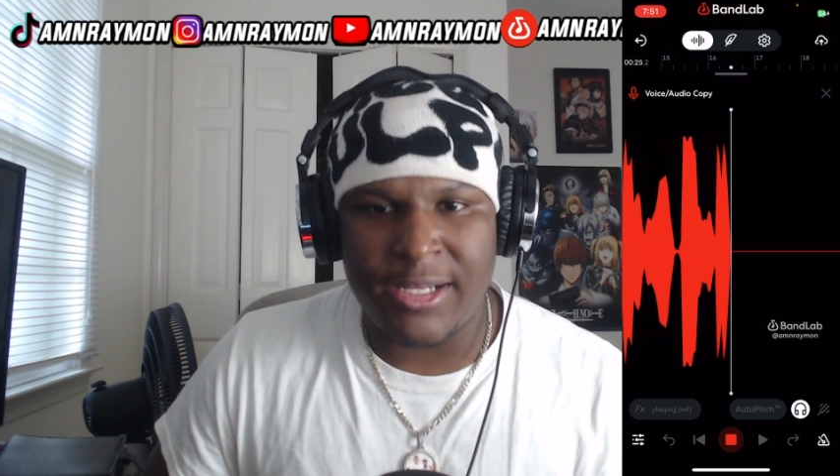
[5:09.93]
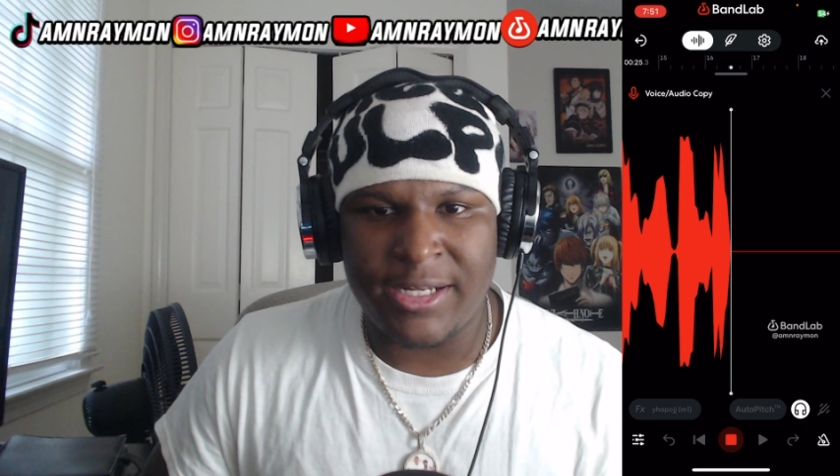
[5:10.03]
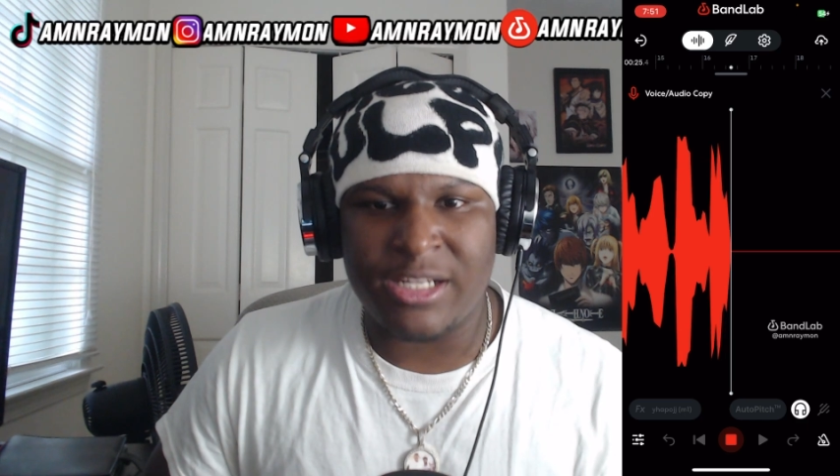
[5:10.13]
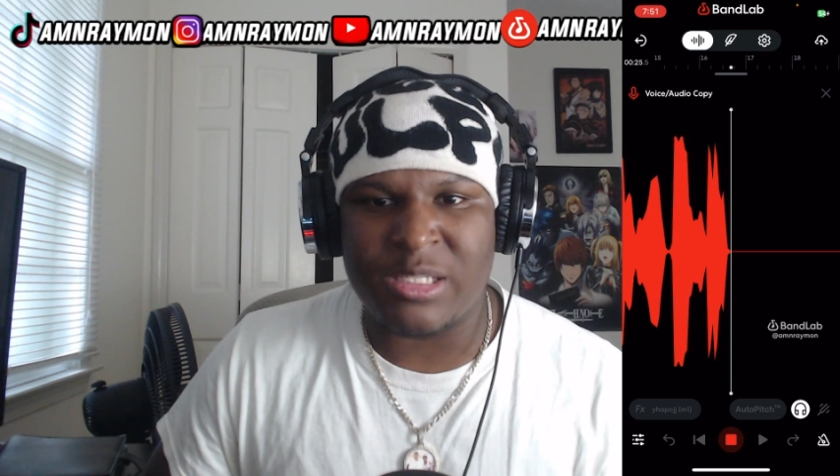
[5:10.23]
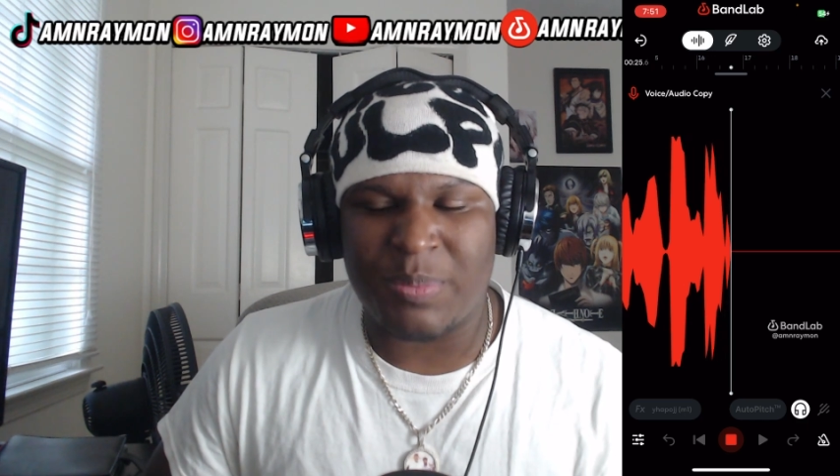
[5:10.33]

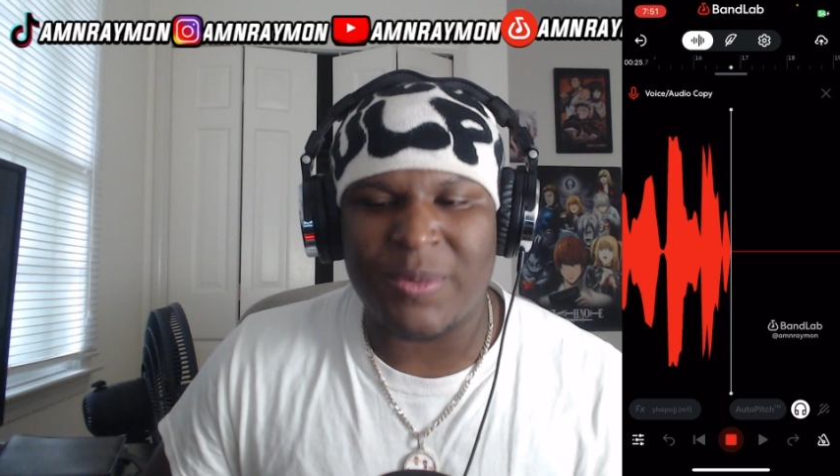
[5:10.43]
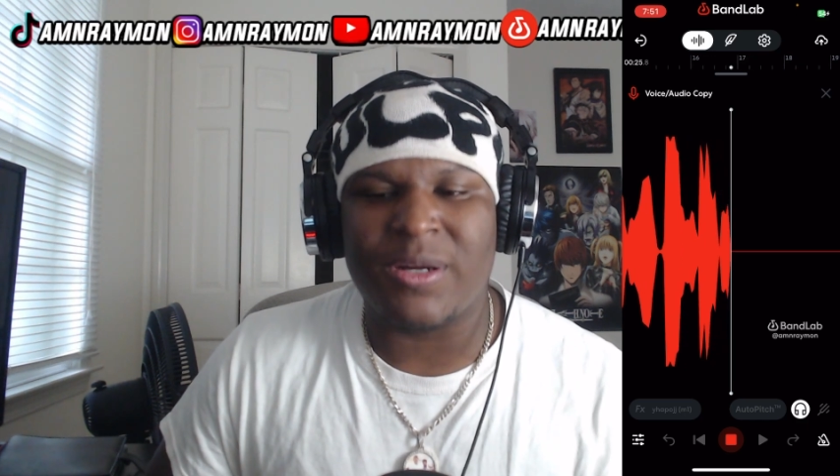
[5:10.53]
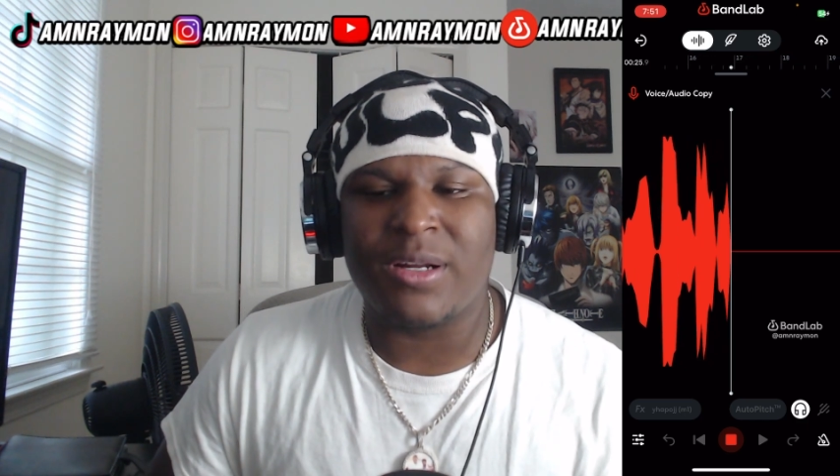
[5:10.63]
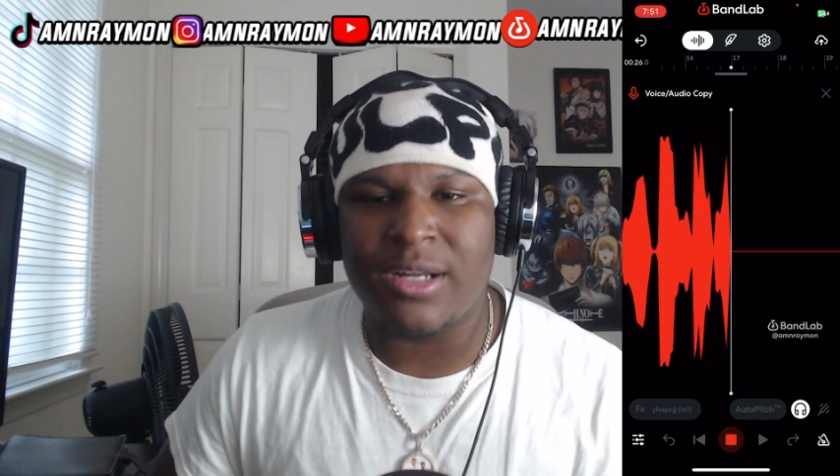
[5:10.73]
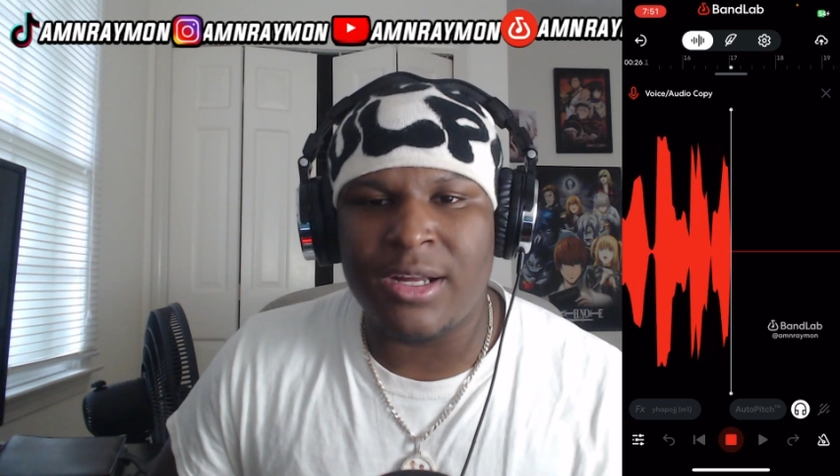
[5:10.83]
his
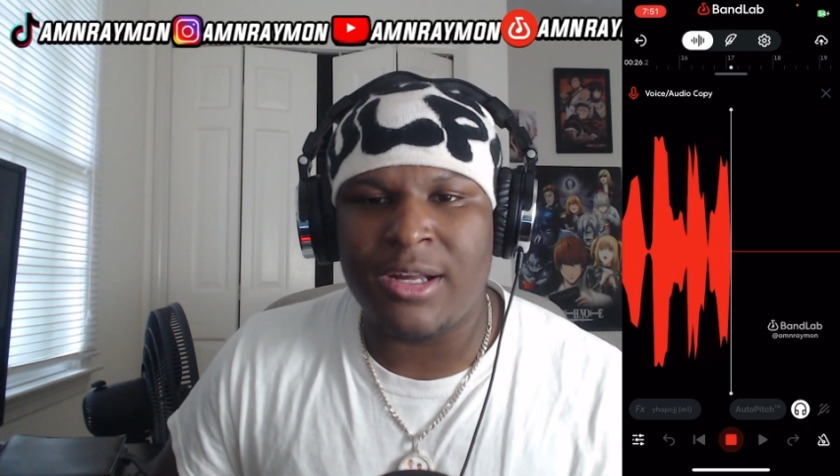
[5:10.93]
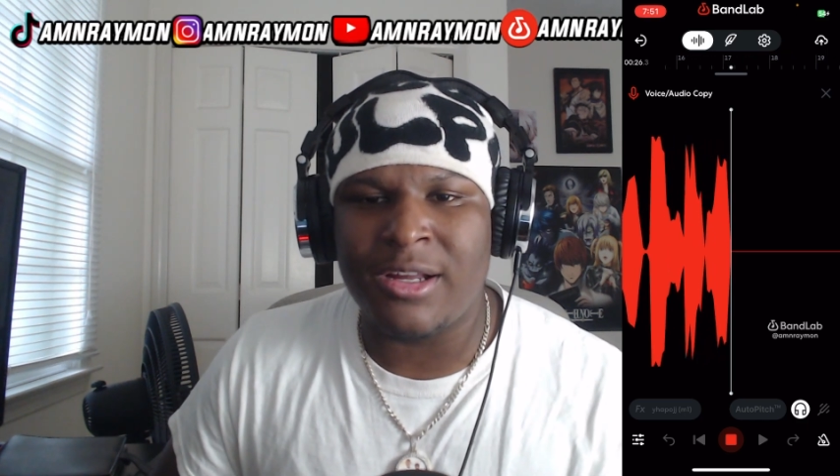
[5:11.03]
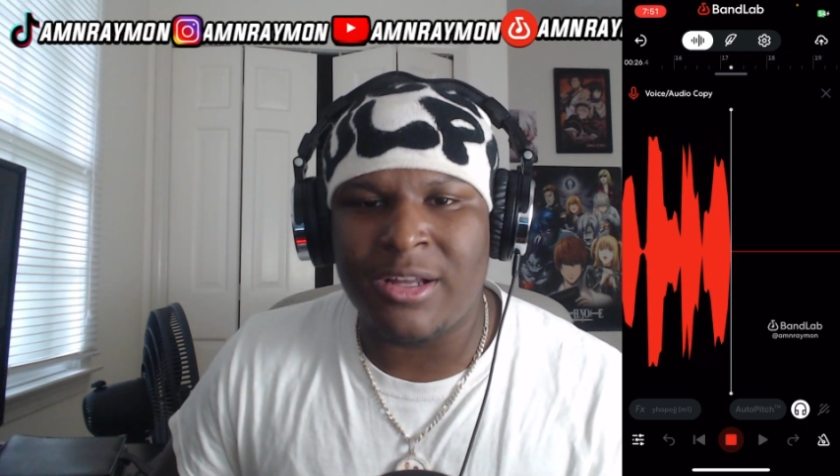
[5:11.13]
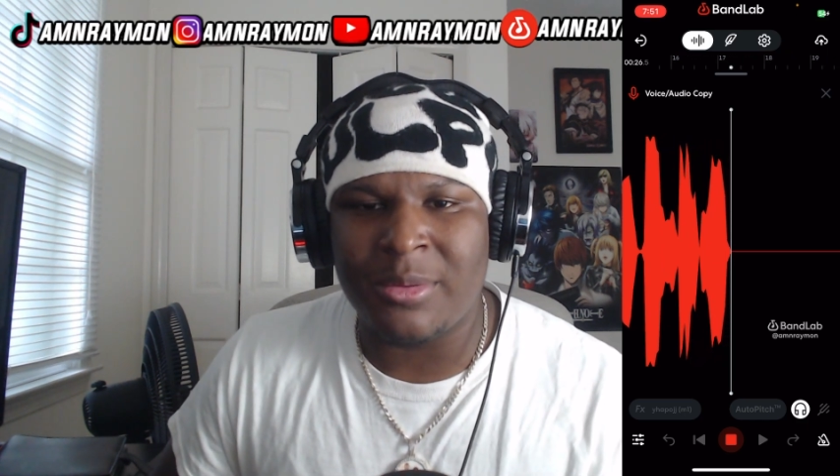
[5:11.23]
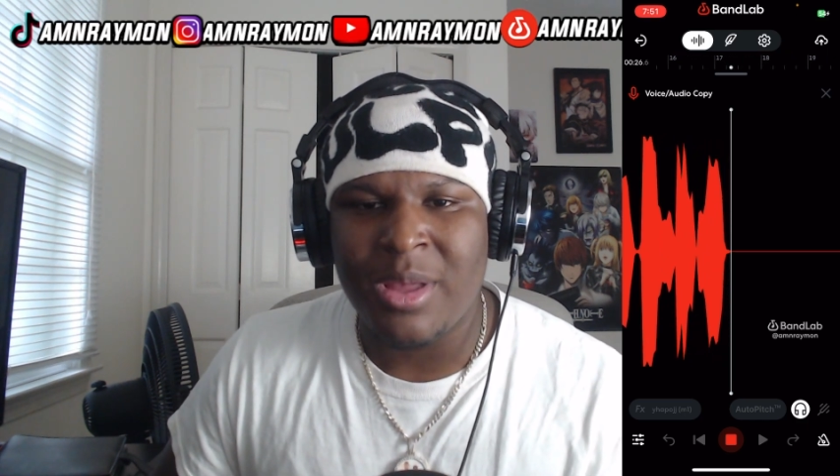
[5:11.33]
prime.